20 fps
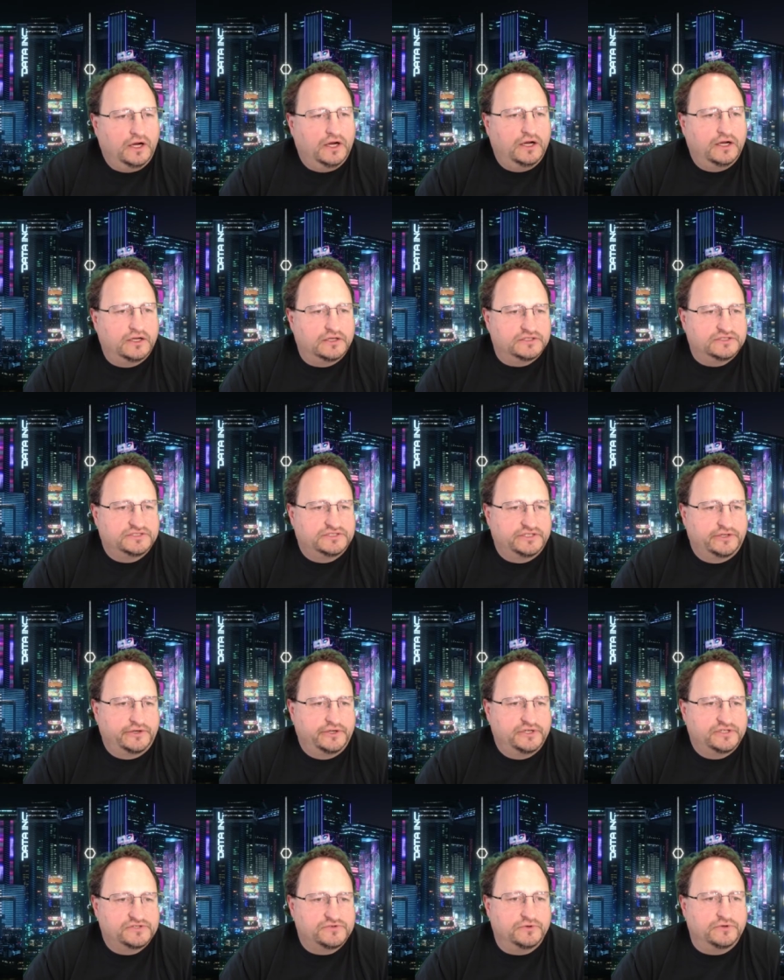Uh,
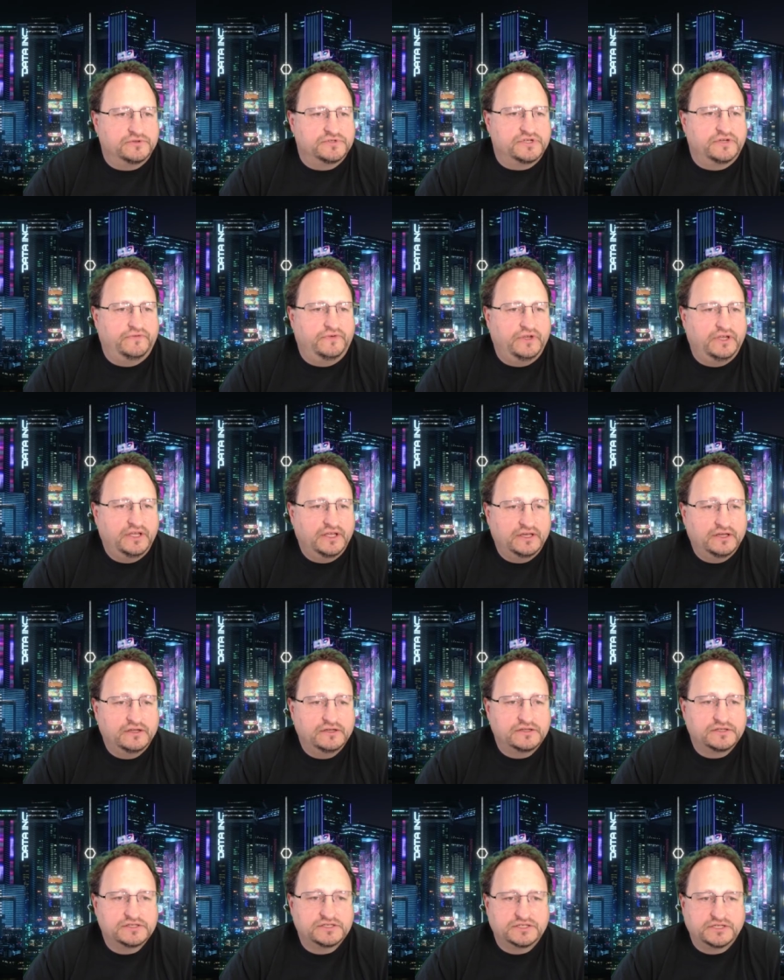serious wounds. If you
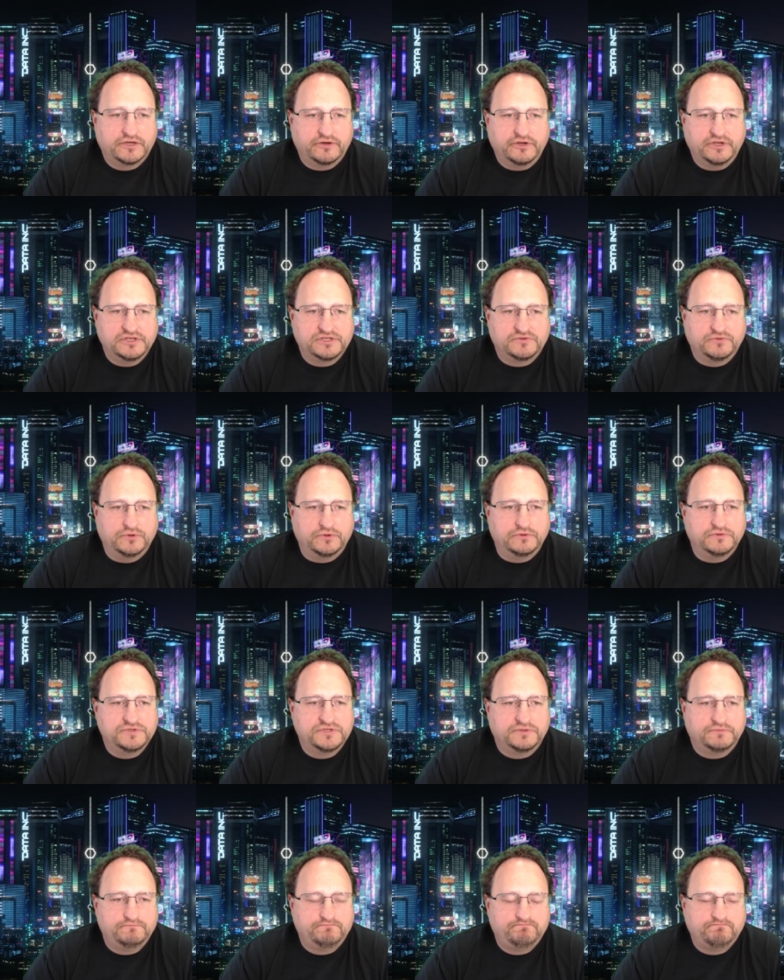get into serious
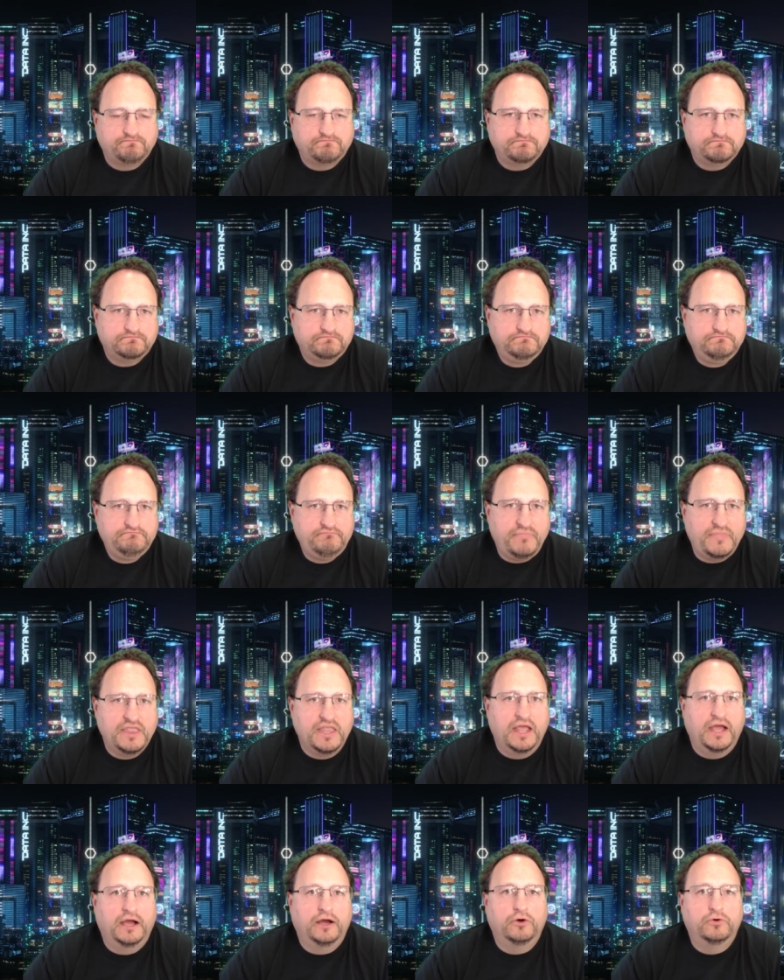wounds,
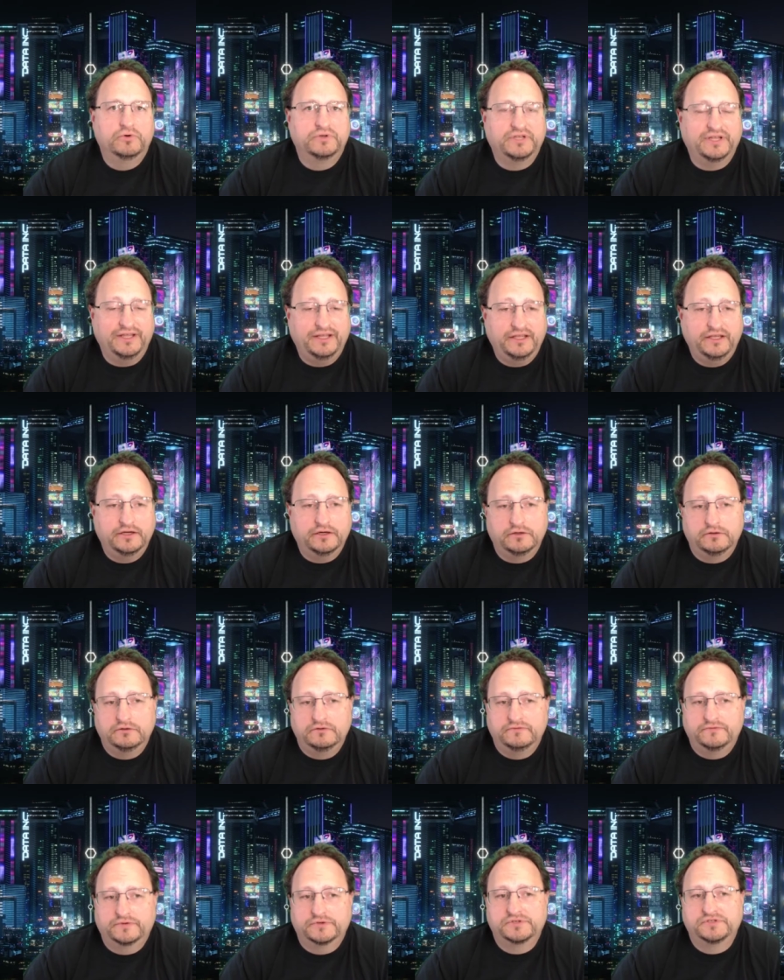now to
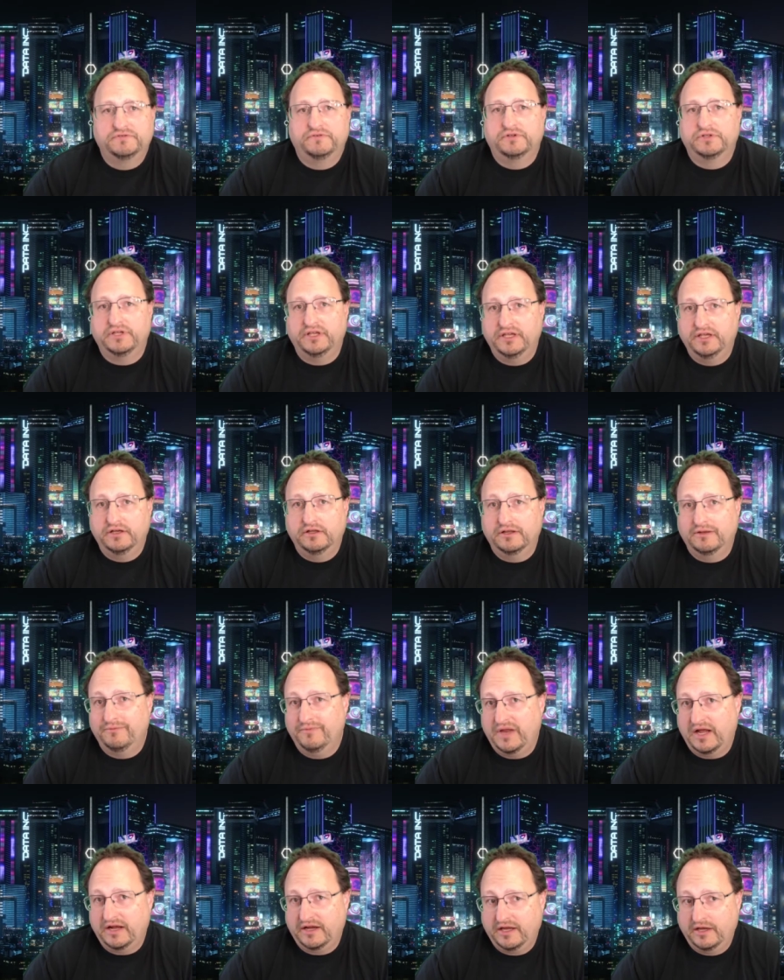heal, first of all, to heal
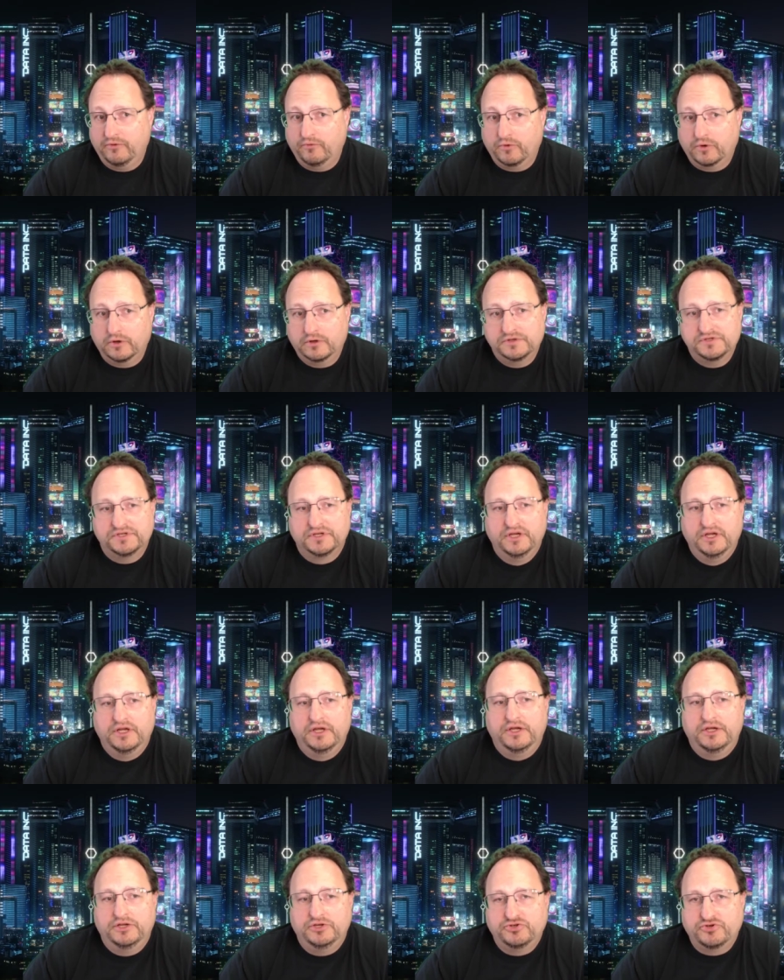and not get worse,
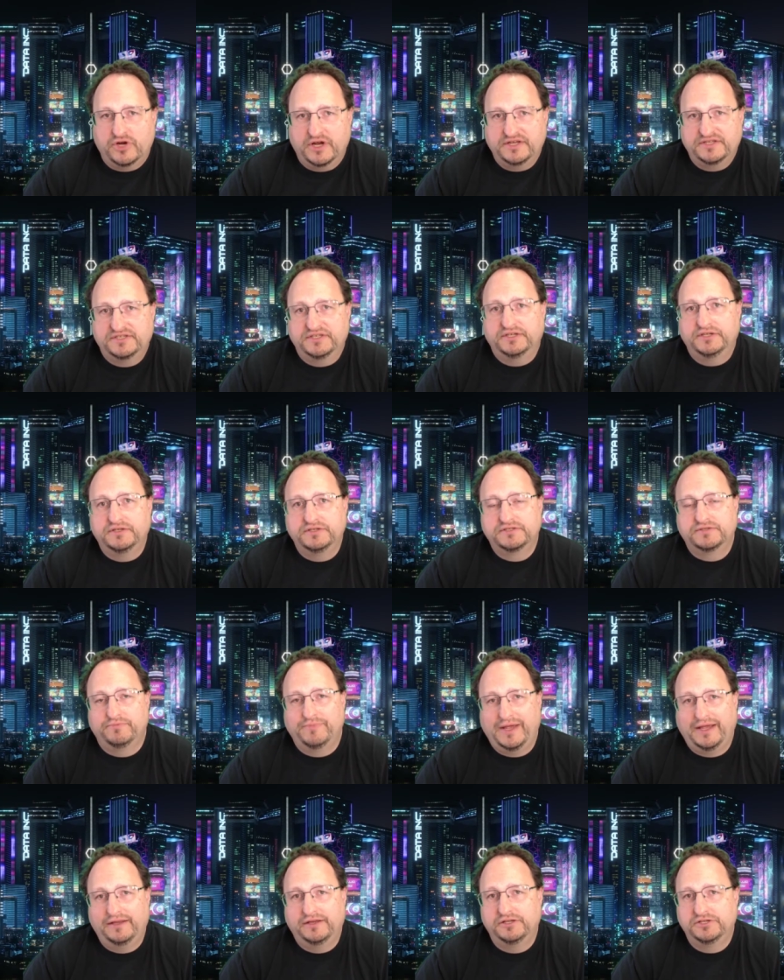
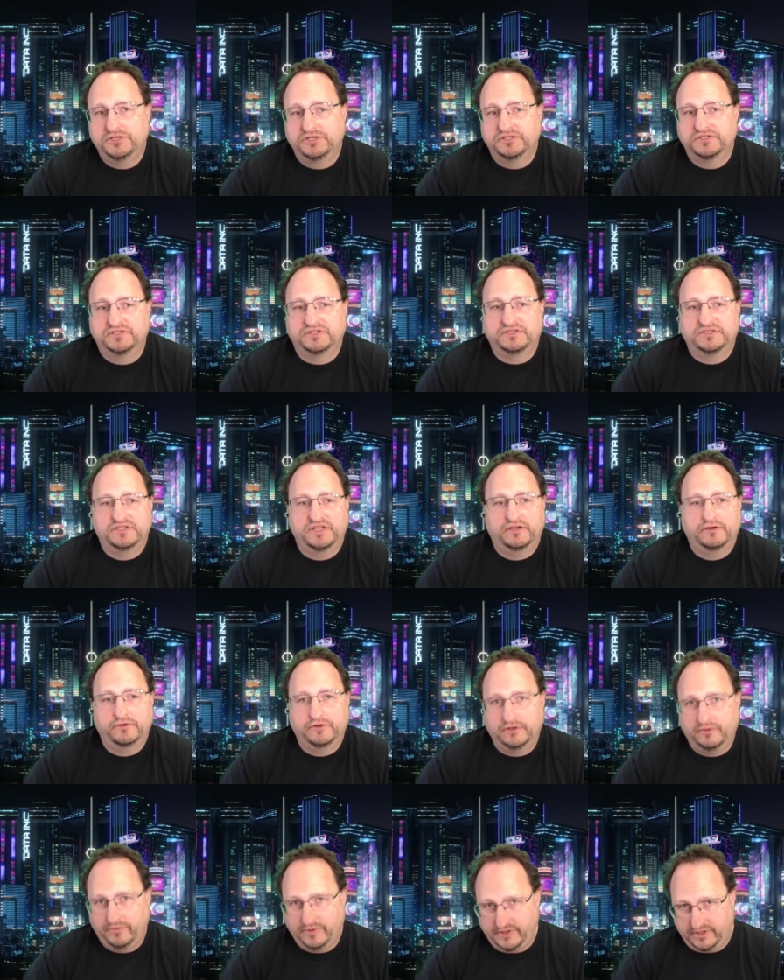dressings, bandages,
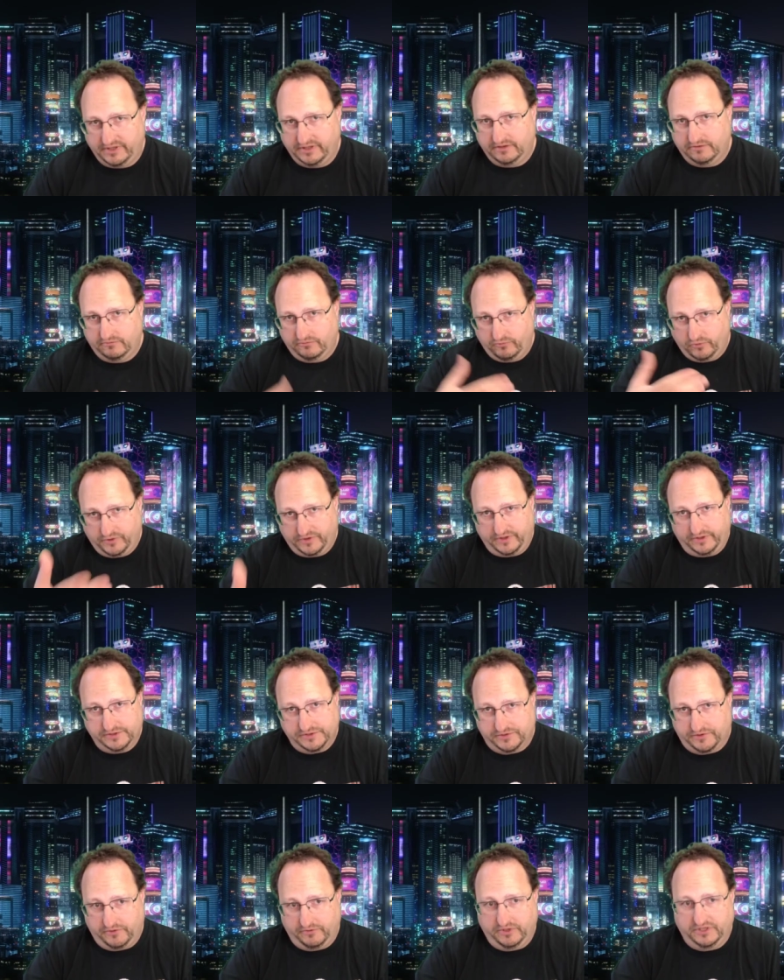etc., depending on what the
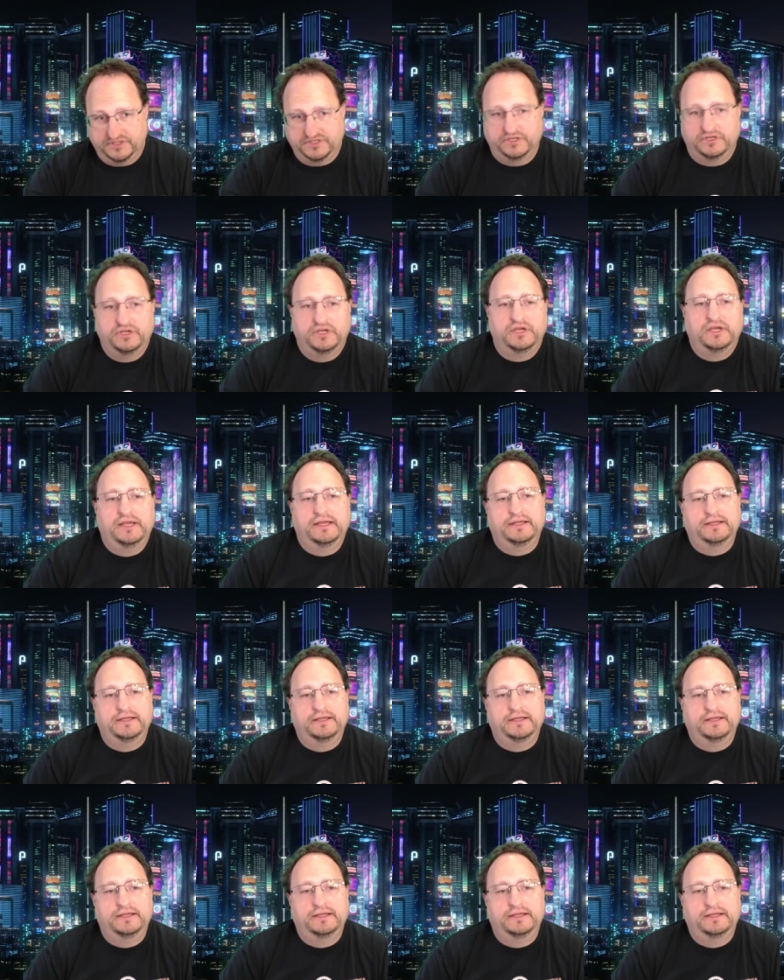injury was,